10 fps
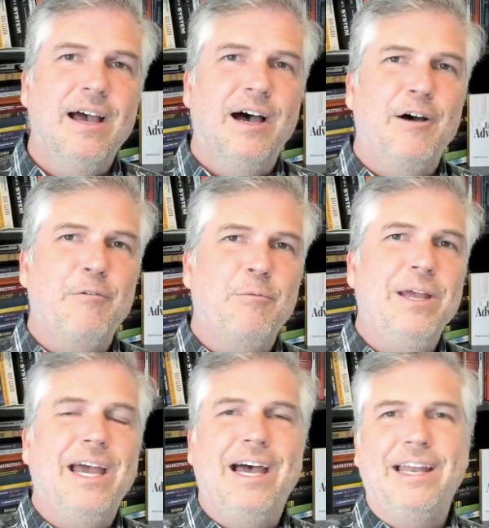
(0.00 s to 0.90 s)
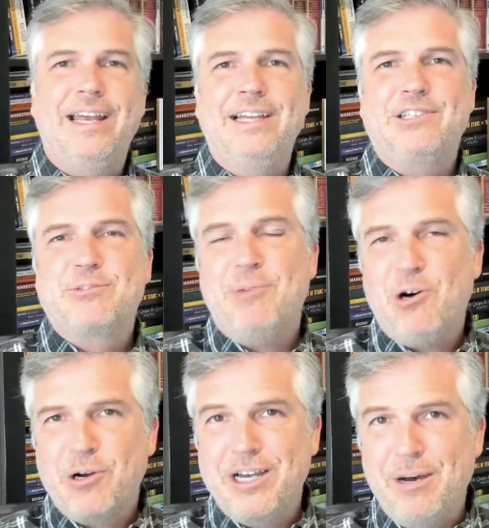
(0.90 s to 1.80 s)
Uh, we had a
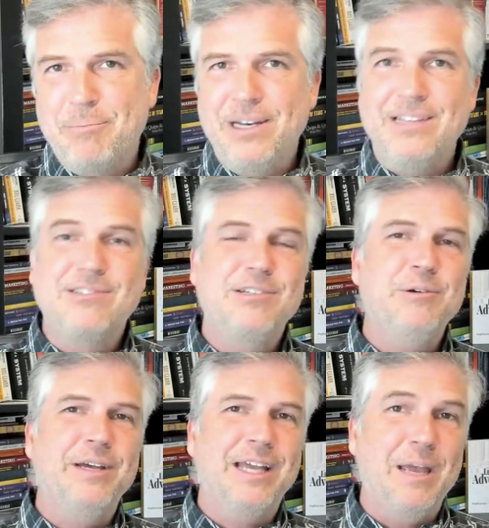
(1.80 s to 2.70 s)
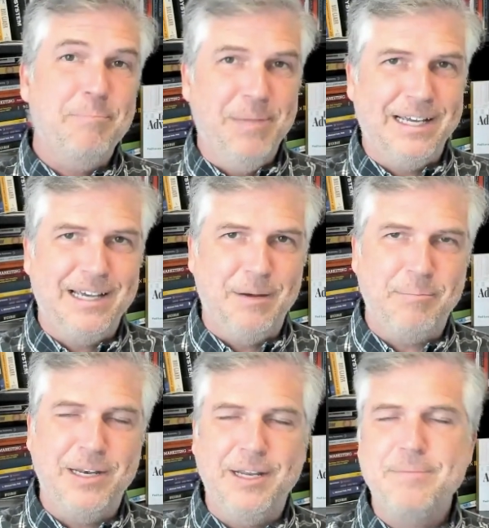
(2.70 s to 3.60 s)
small company suing a big
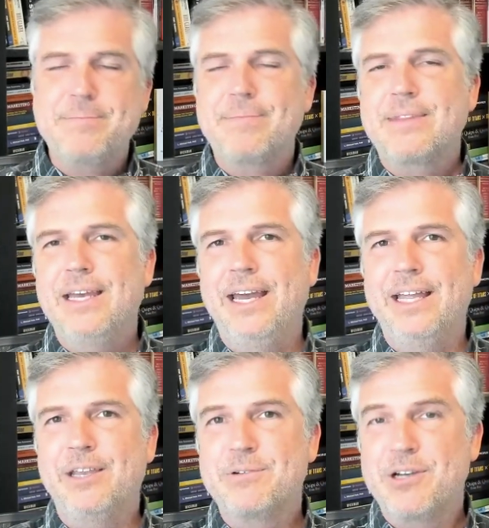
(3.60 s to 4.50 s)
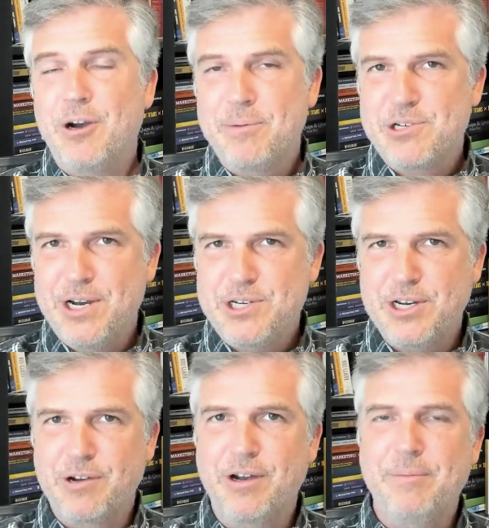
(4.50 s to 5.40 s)
company, and there was an
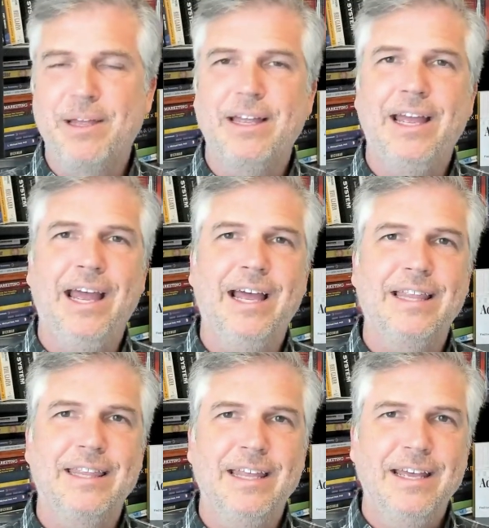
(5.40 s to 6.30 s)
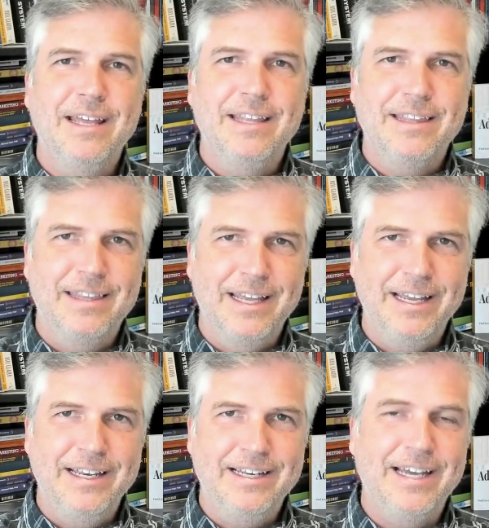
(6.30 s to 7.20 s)
arbitration agreement, and
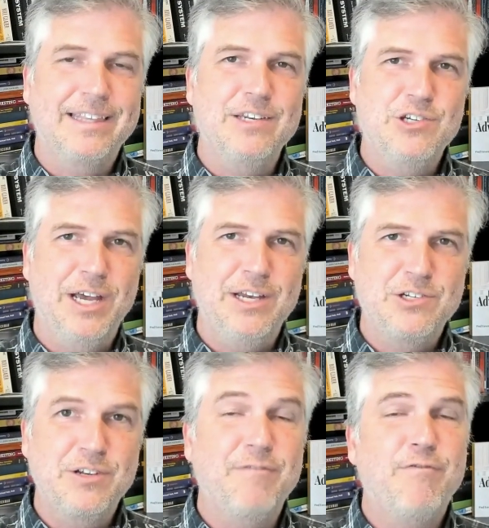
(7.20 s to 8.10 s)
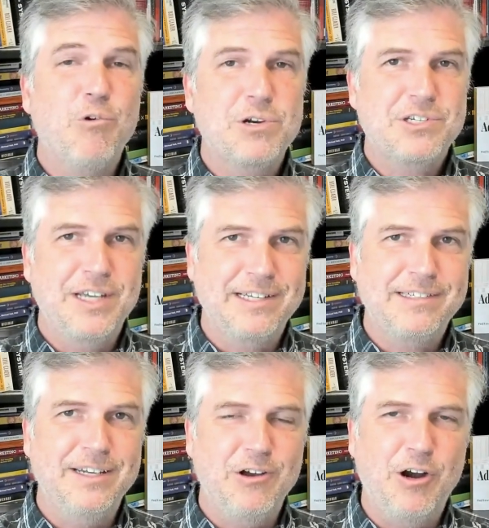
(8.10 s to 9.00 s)
they got the judge to force
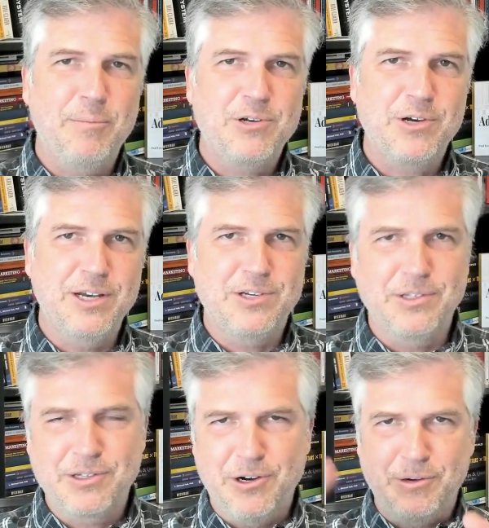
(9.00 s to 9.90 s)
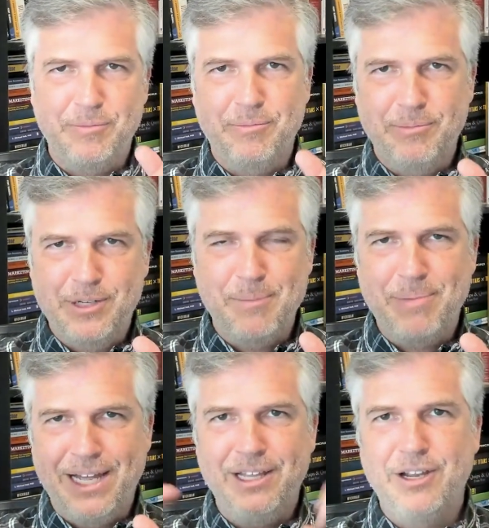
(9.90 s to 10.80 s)
us into arbitration. It's called
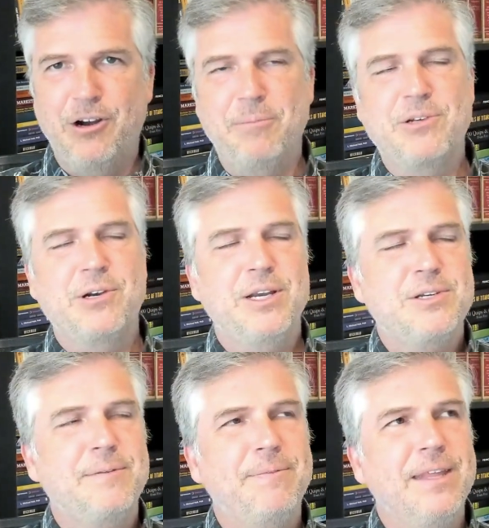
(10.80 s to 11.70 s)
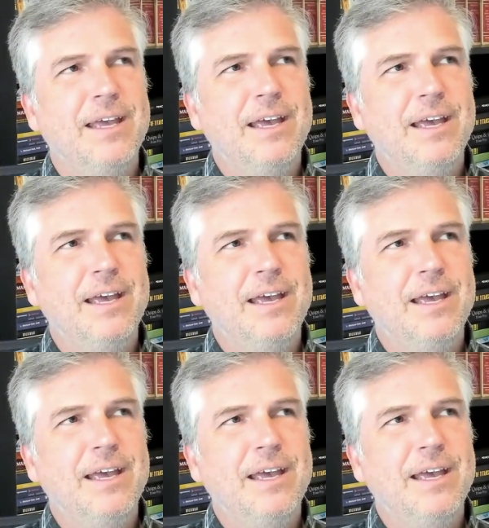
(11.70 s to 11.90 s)
compelling arbitration.